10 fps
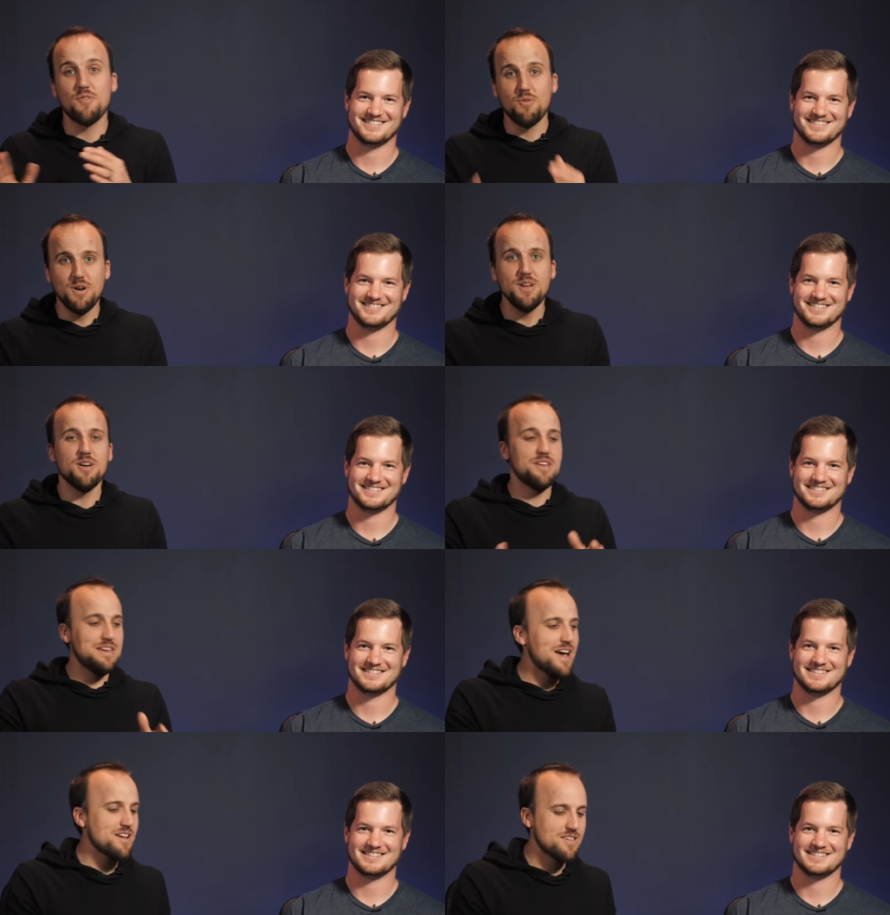Speaker 1: for real, the
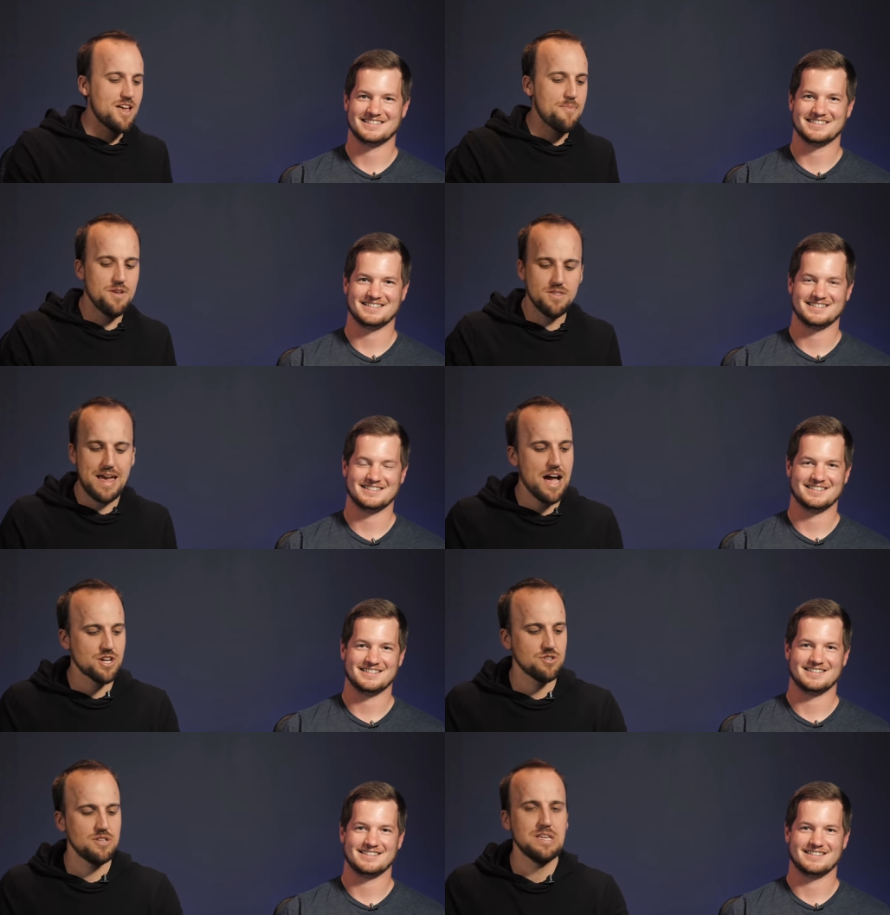next step is
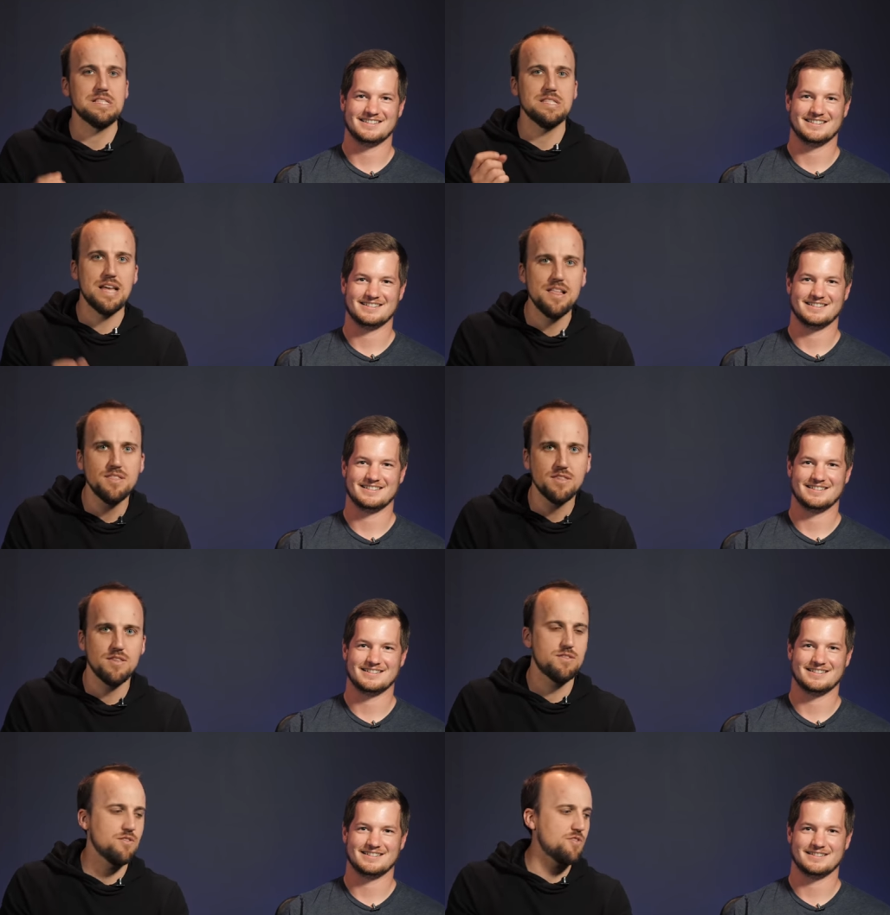actually
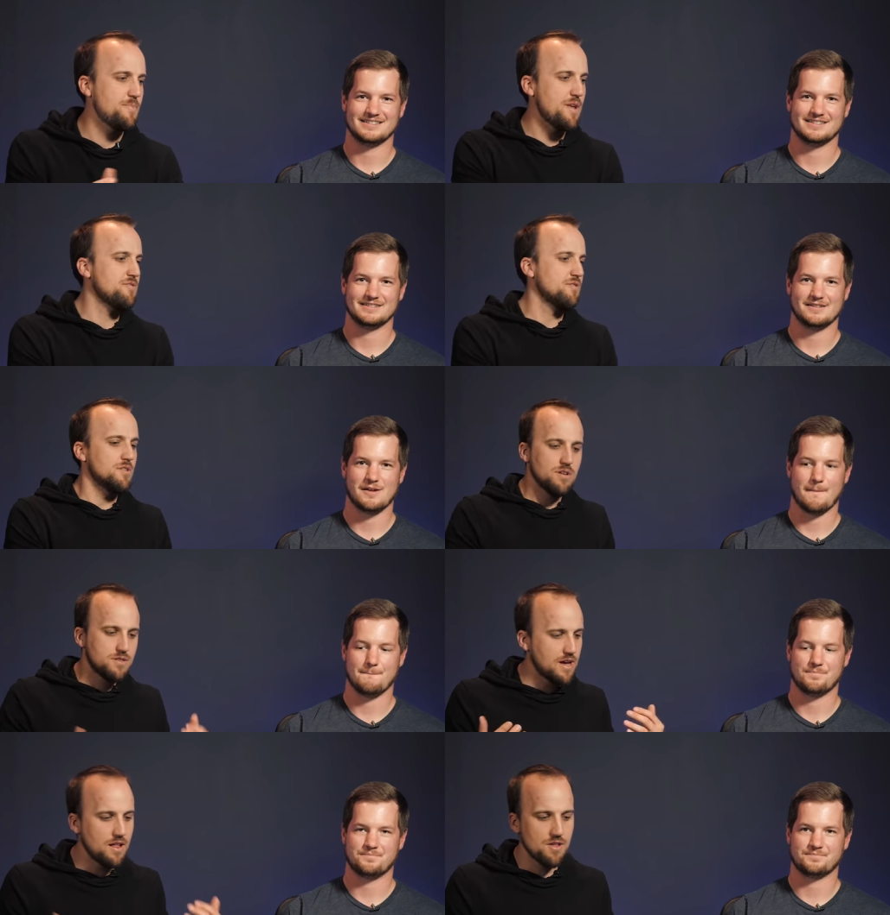lenses. So Spencer,
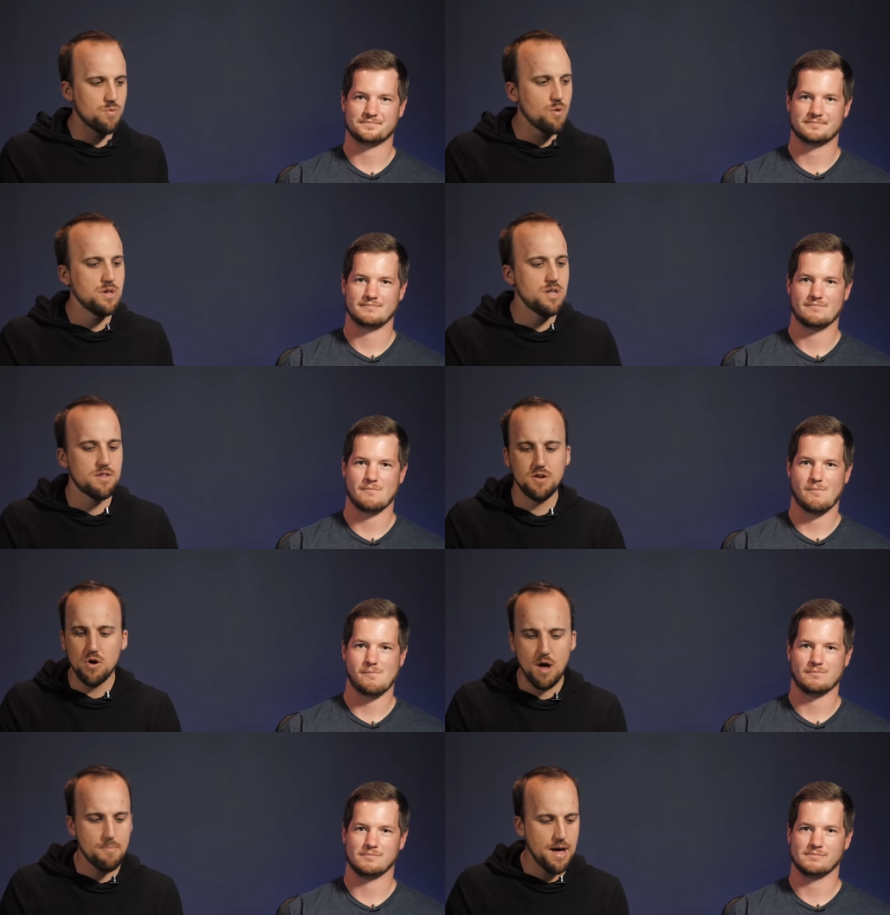tell us what we need to know
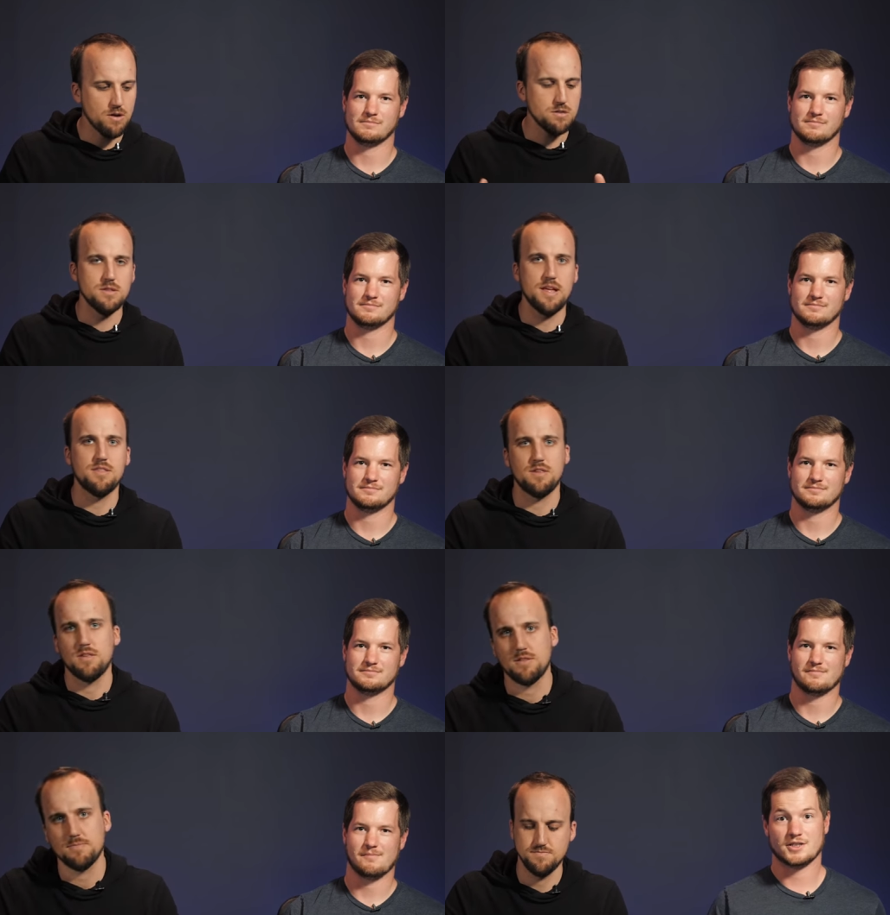about
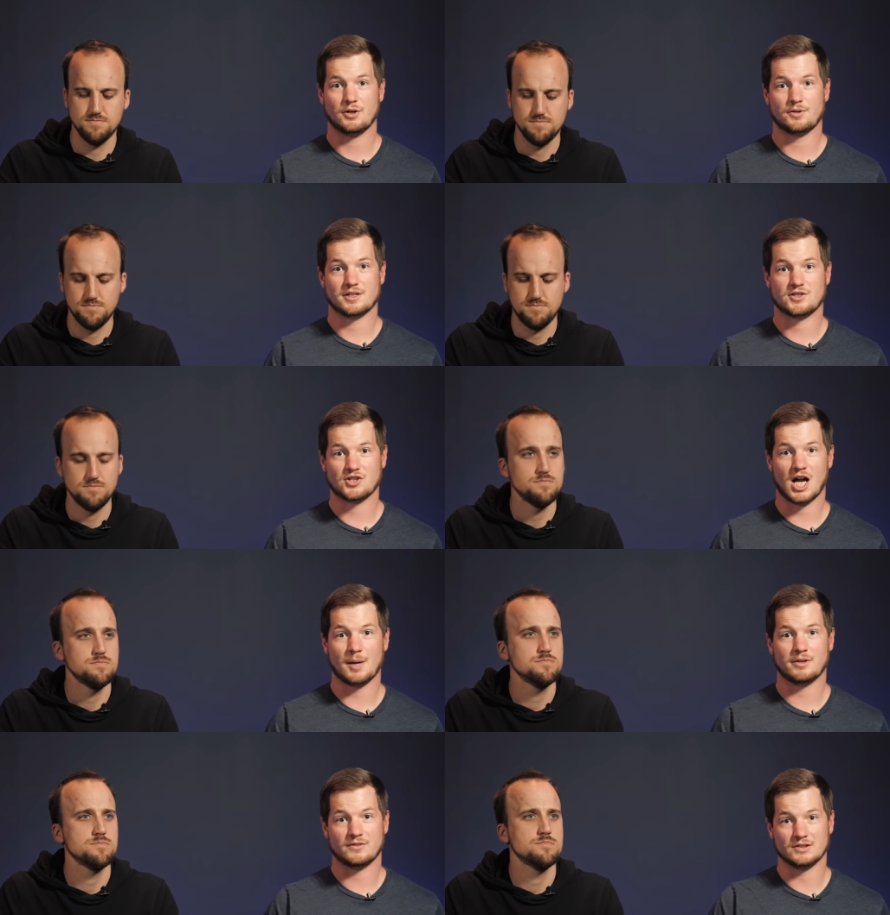lenses.
Speaker 2: So the
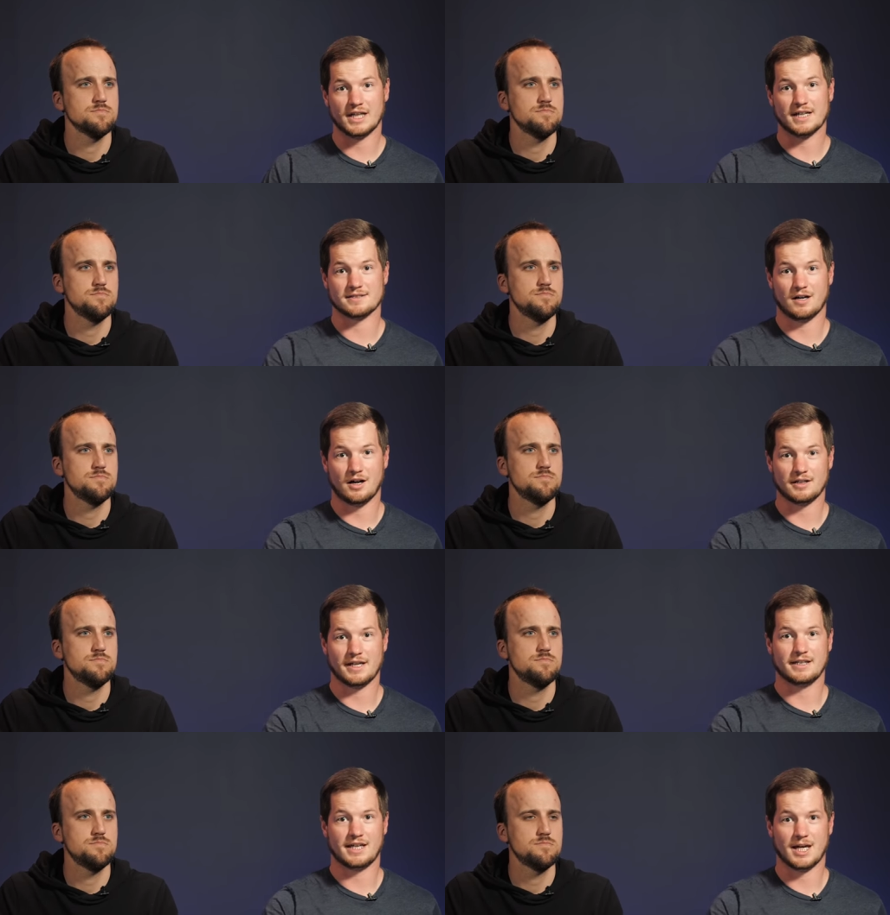job of a lens on
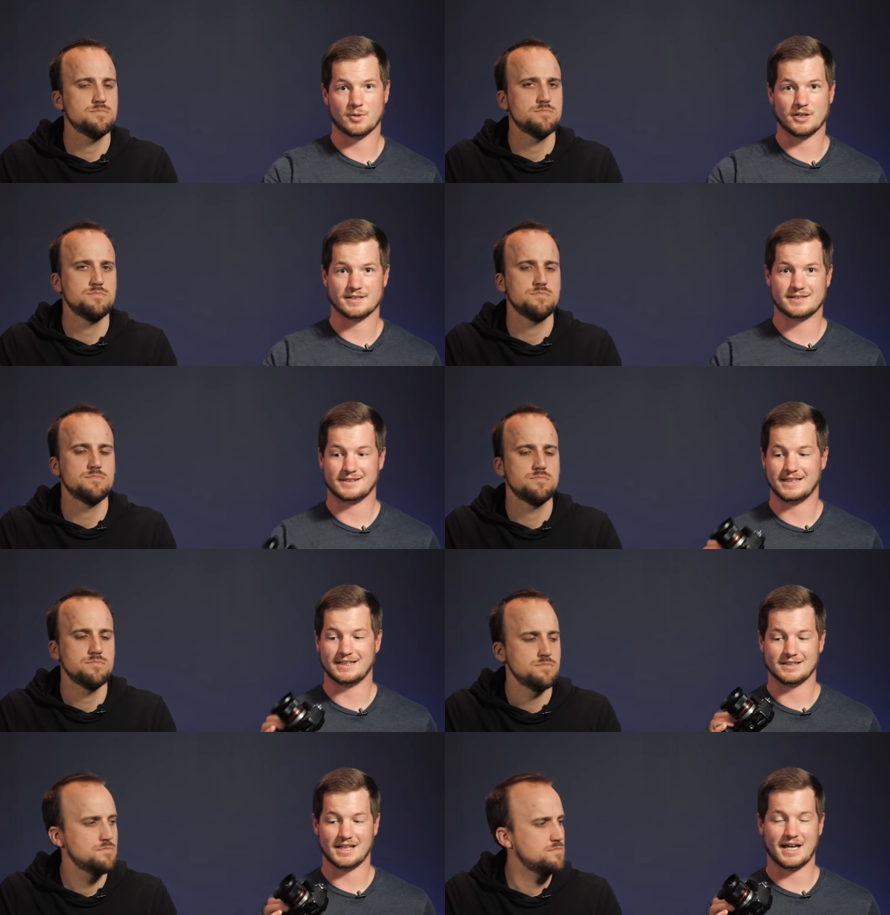a camera is to
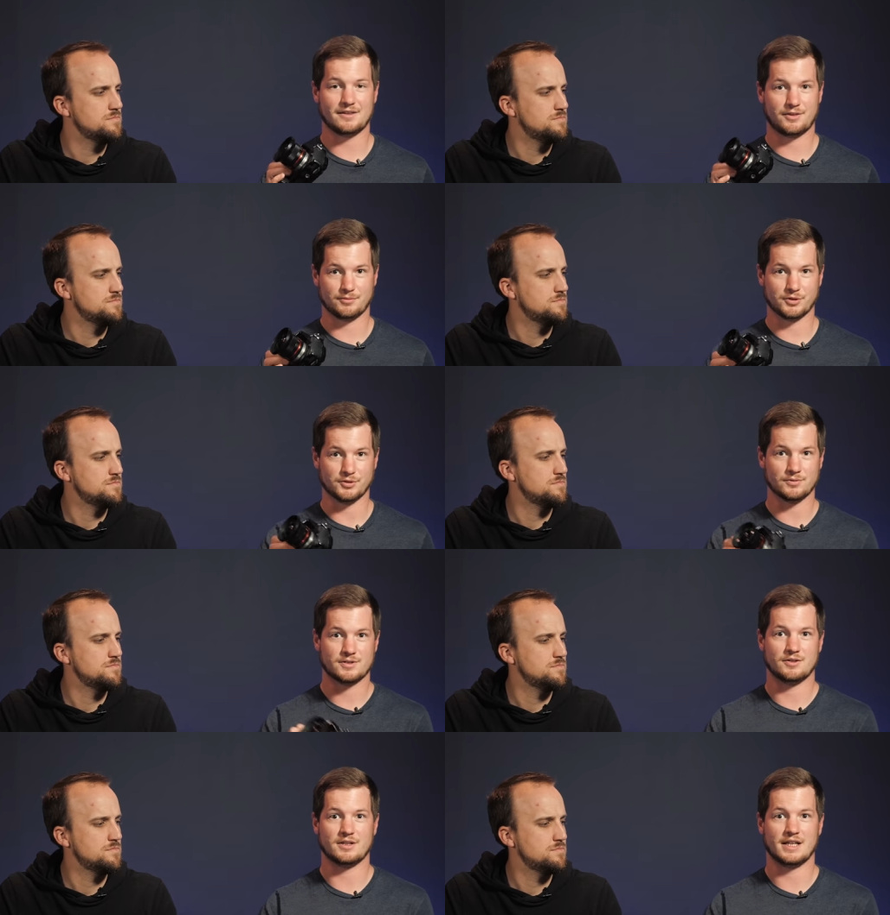let light through
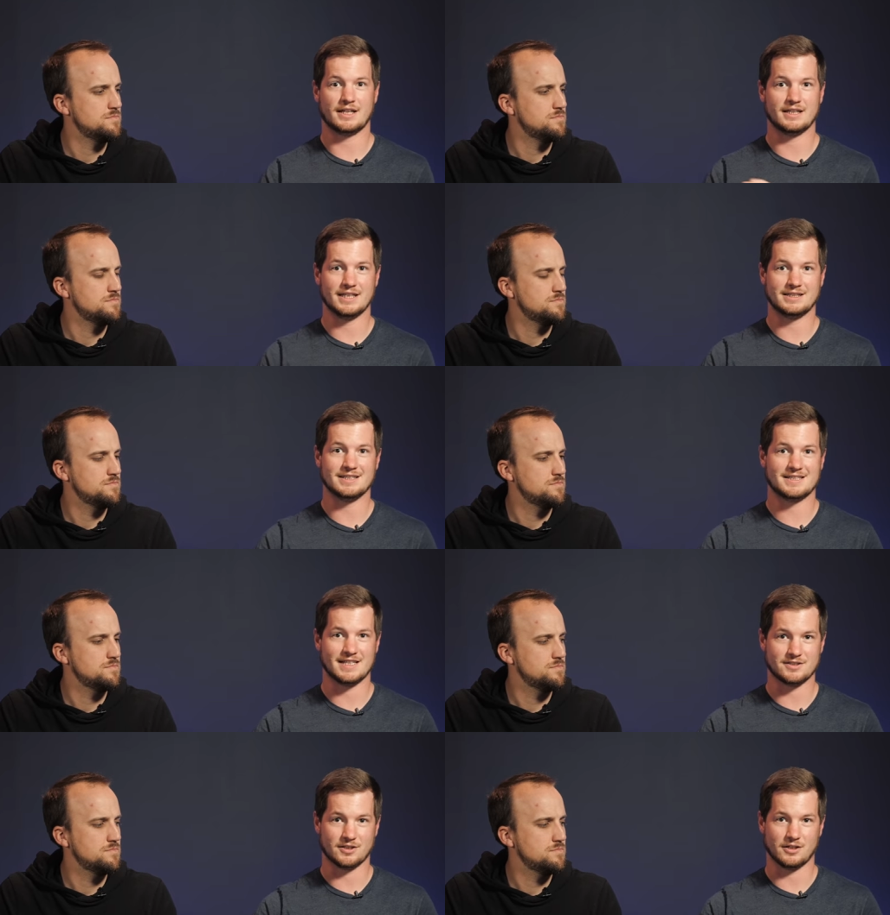so that it can hit the
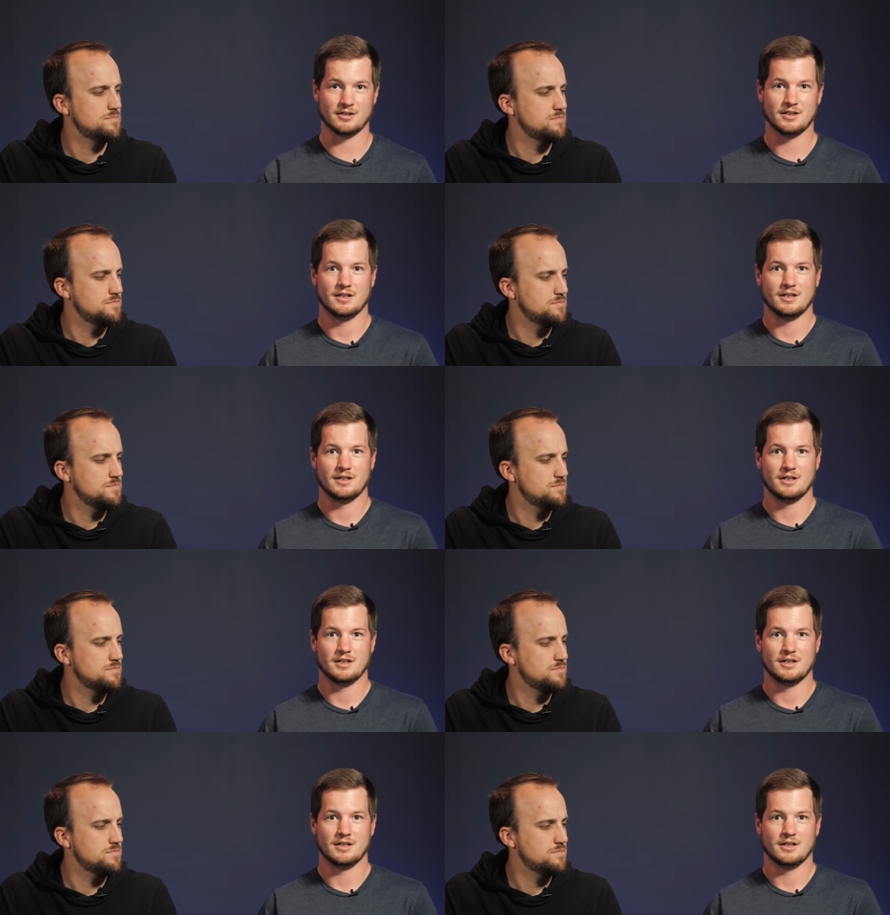sensor,